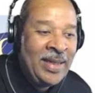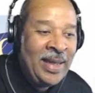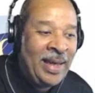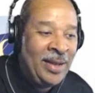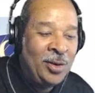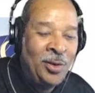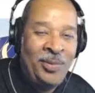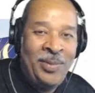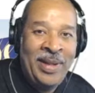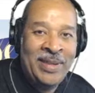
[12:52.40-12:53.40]
and to
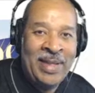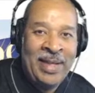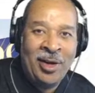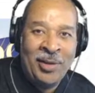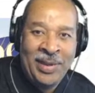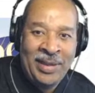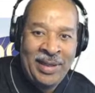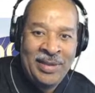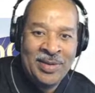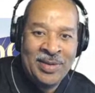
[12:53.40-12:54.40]
basically come
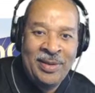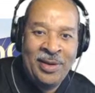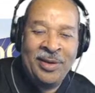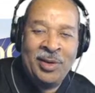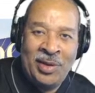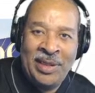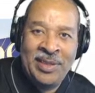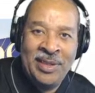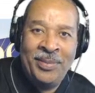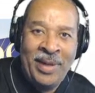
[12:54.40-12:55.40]
against the
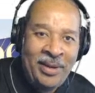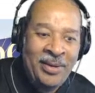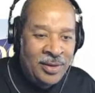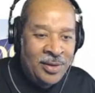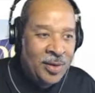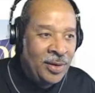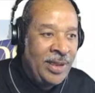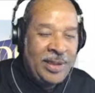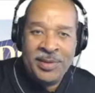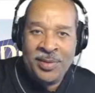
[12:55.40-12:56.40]
traditional marriage. So
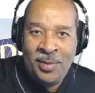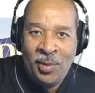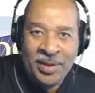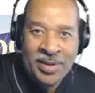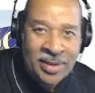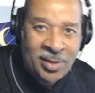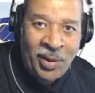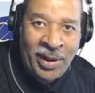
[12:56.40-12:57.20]
that is what is going